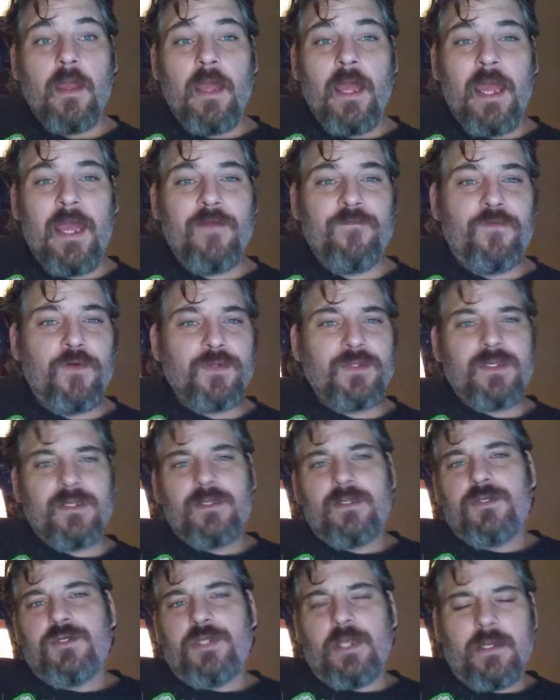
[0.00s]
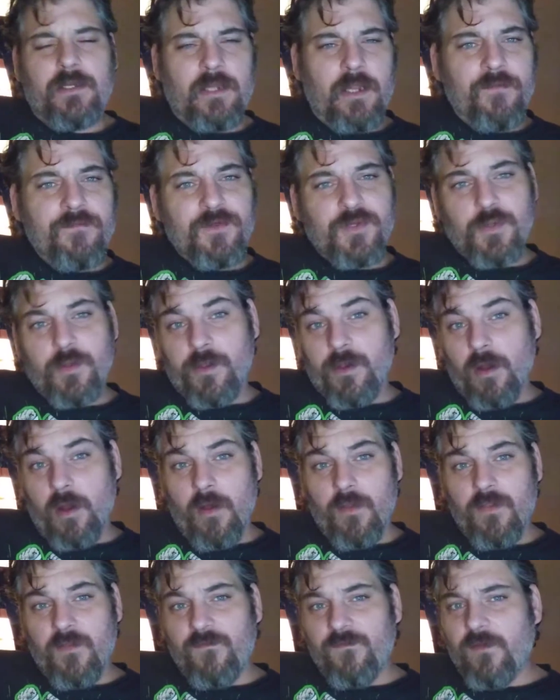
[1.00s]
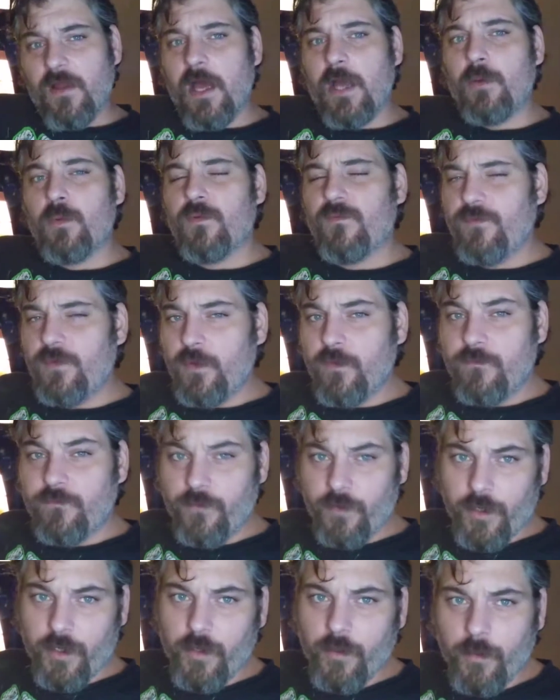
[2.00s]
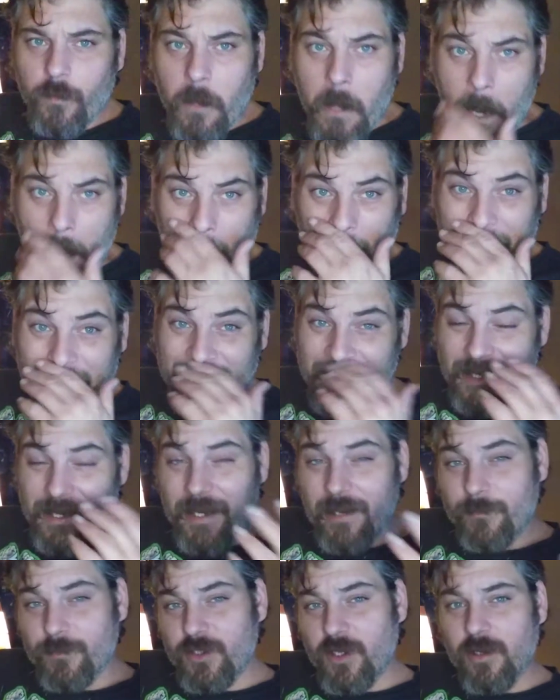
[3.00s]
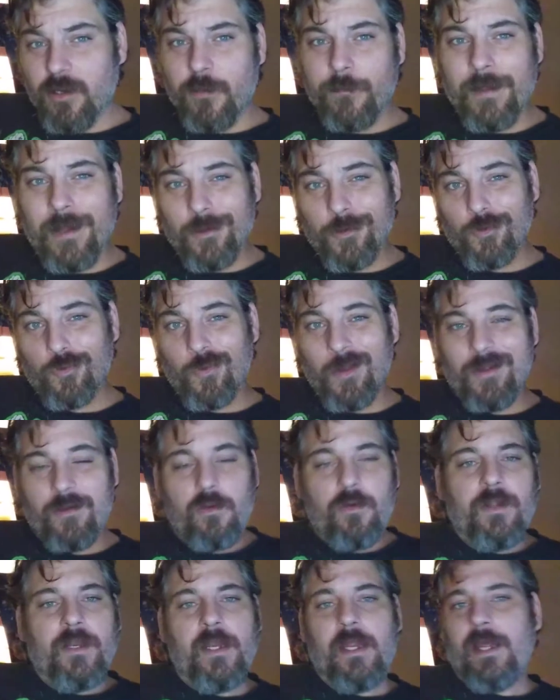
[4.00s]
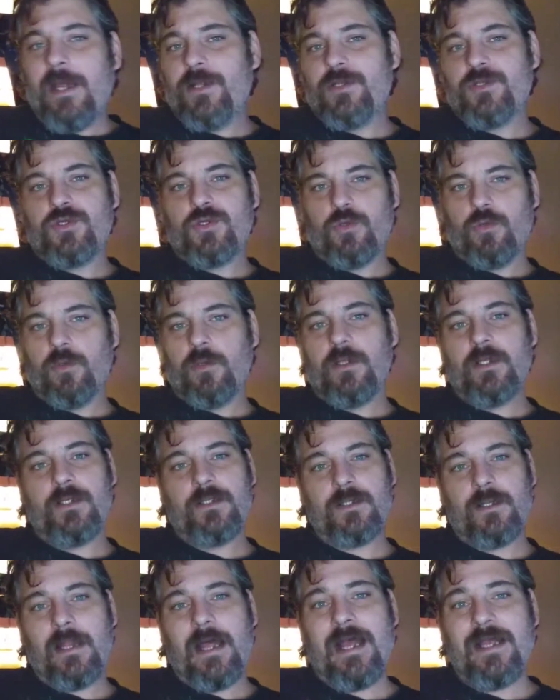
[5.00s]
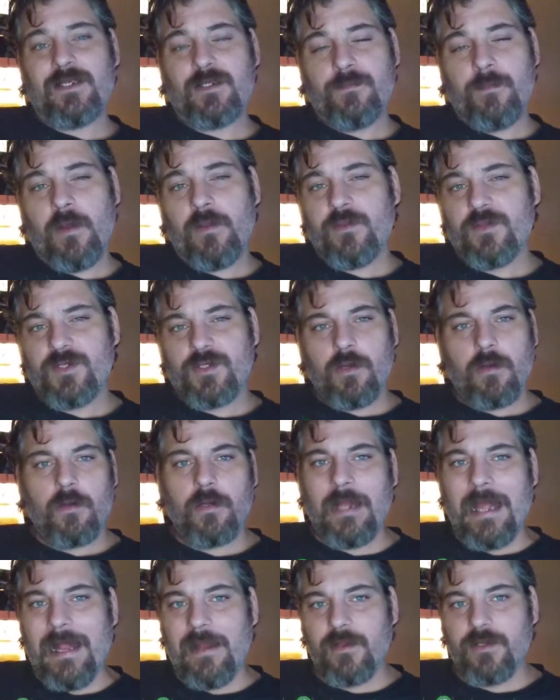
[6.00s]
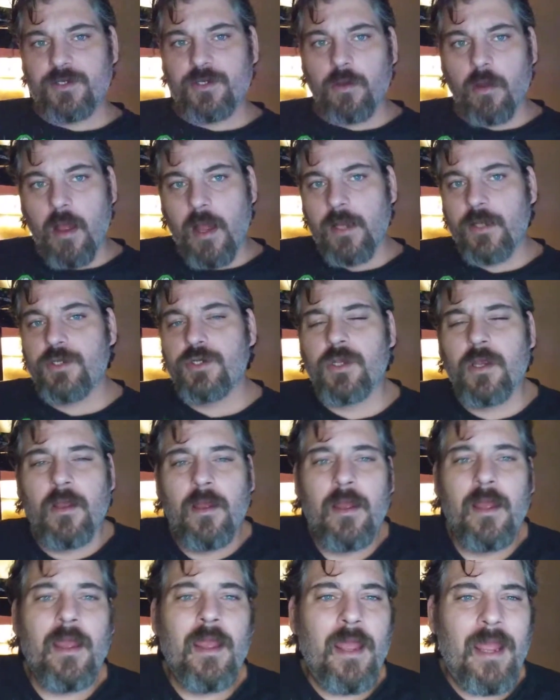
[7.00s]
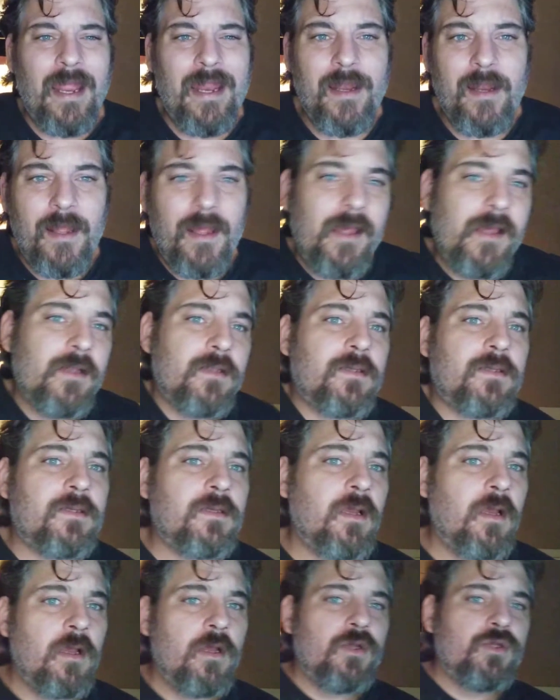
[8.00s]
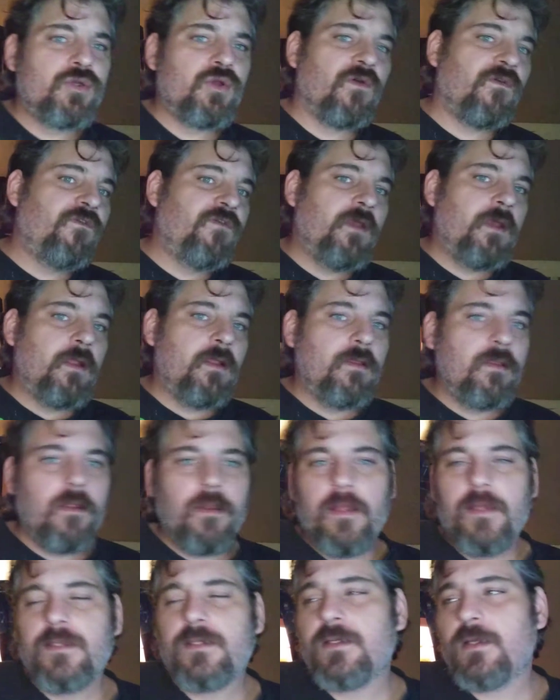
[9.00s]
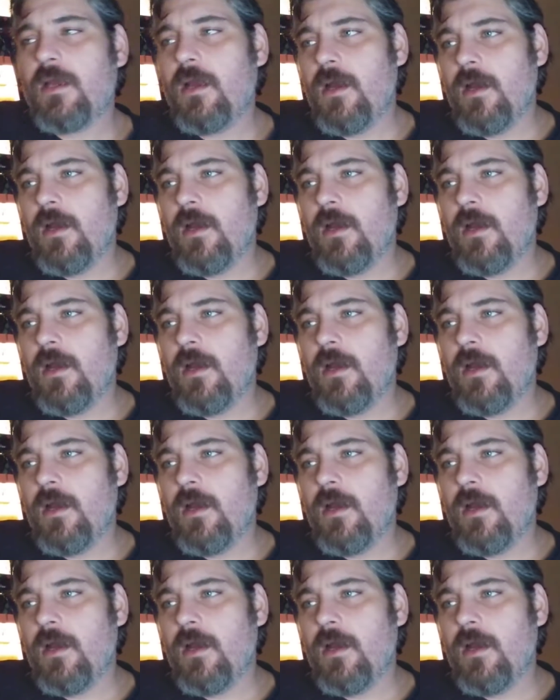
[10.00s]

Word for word: Hey folks, this is Jake Davis with an on-the-fly review for you. And today I'm talking about Gretel and Hansel released last month starring Alice Krige, and it's Sophia Lillis.